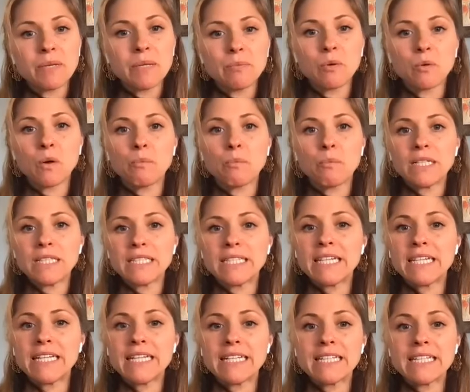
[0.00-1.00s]
people will put
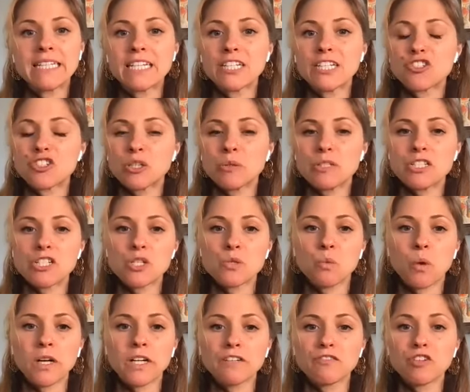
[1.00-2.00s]
ghee in the Kitchari, which is
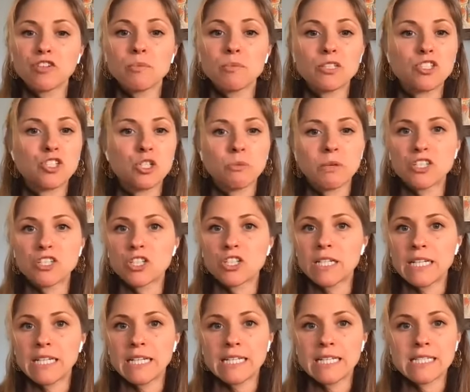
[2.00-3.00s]
wonderful, but too much
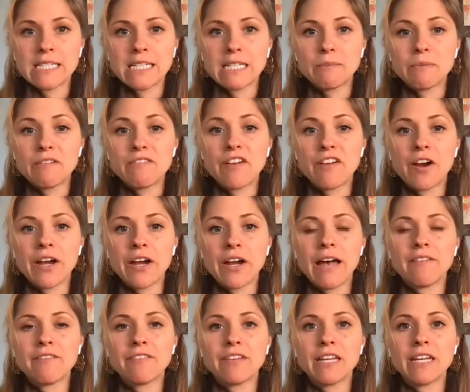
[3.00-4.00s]
ghee is going to be very
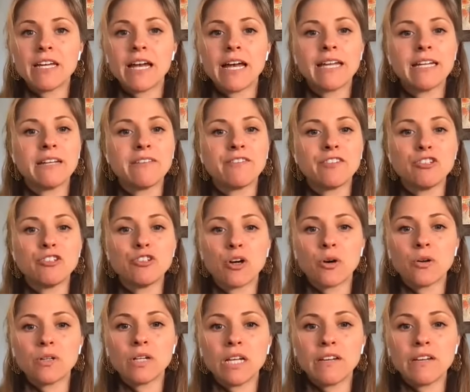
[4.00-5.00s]
heavy. And if you
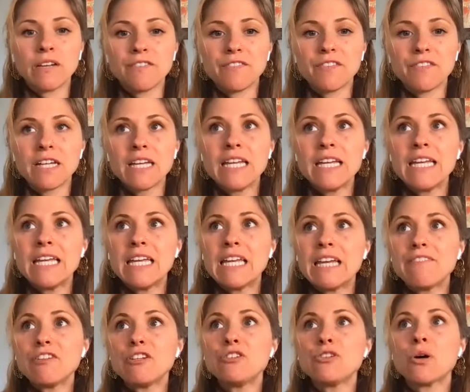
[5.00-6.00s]

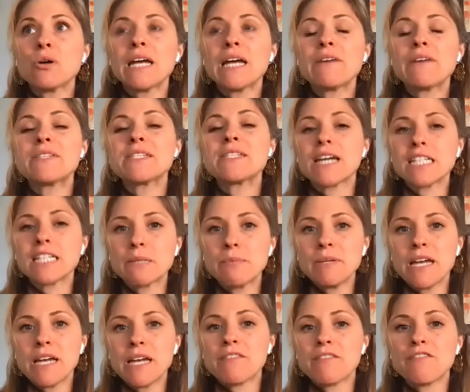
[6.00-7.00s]
don't have
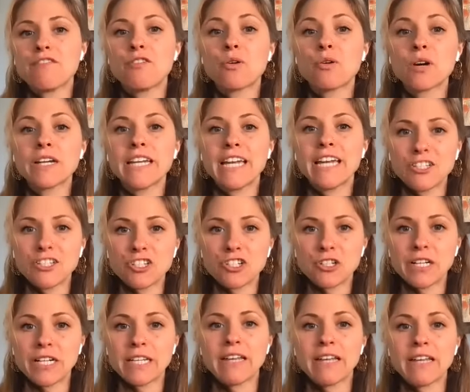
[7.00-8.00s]
satmya for
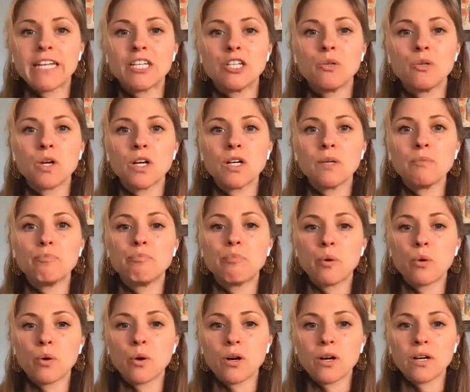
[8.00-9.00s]
Kitchari, like you weren't
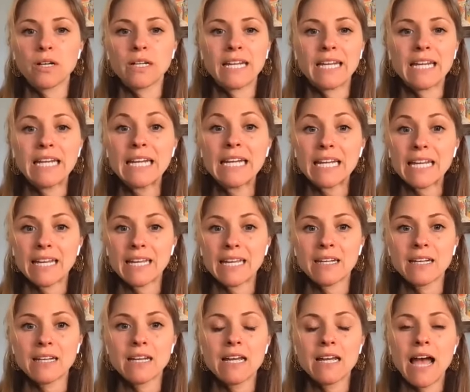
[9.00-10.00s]
born eating it,
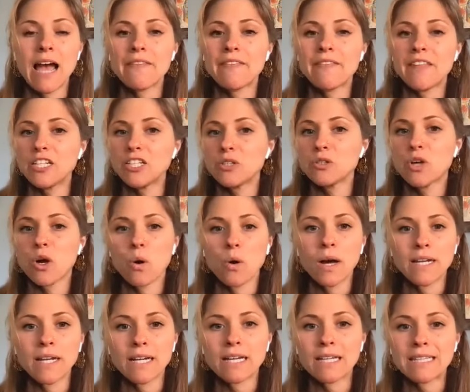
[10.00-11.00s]
and then you go
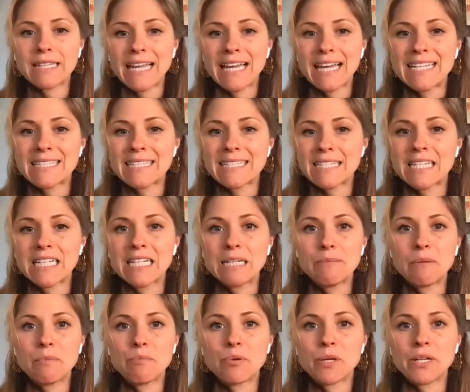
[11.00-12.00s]
on a cleanse, it's going to
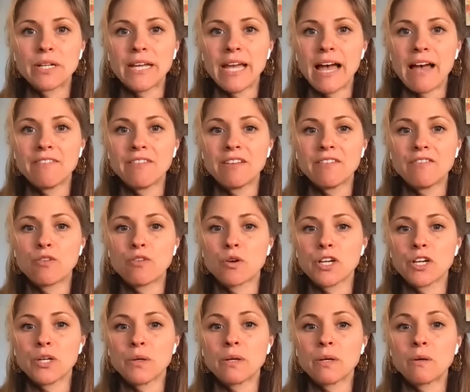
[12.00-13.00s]
be pretty heavy for
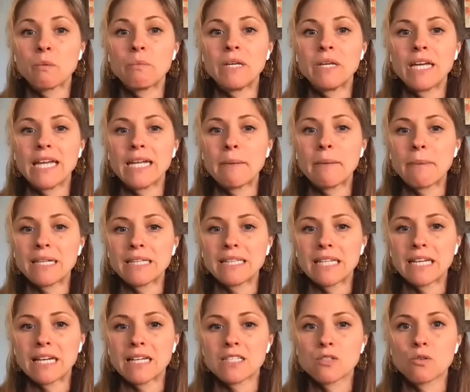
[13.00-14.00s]
you. It'll be an
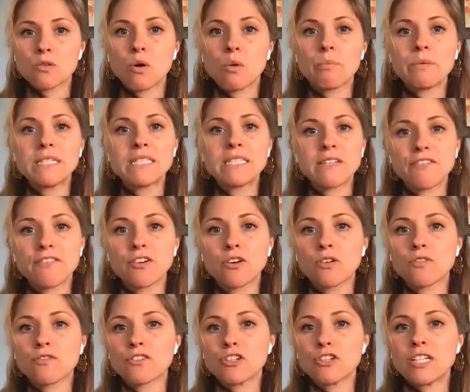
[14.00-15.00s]
apatya, so it'll be
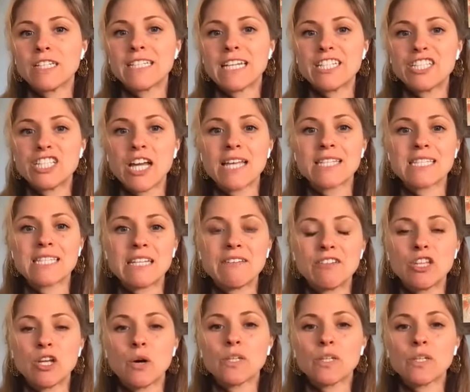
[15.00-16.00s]
difficult for you to digest,
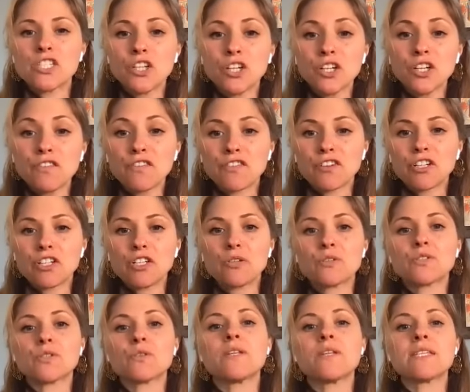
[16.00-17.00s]
even though it's good for you.
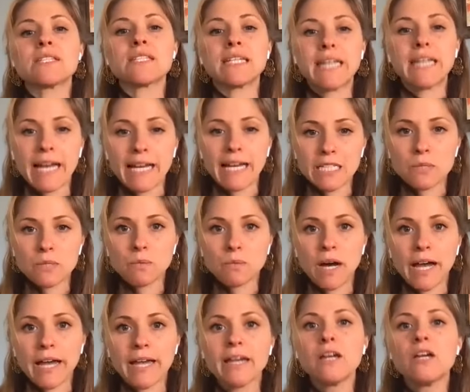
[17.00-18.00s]
So this again is
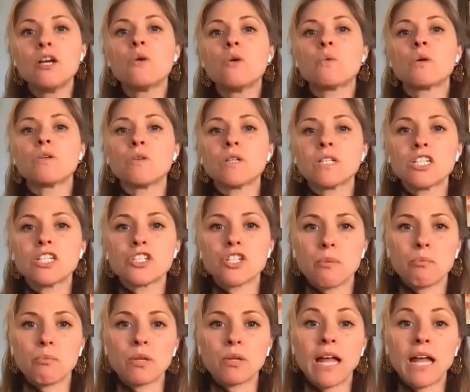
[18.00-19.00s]
why we really should
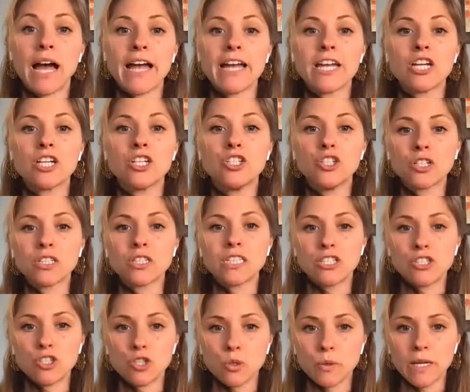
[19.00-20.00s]
apply
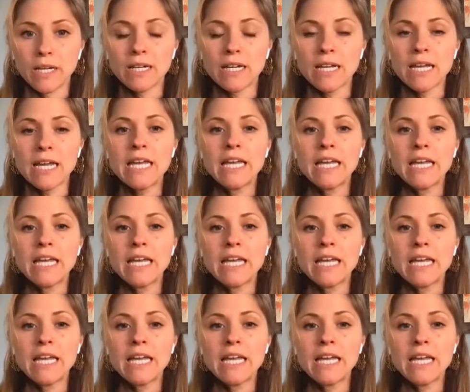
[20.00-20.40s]
yukti to it.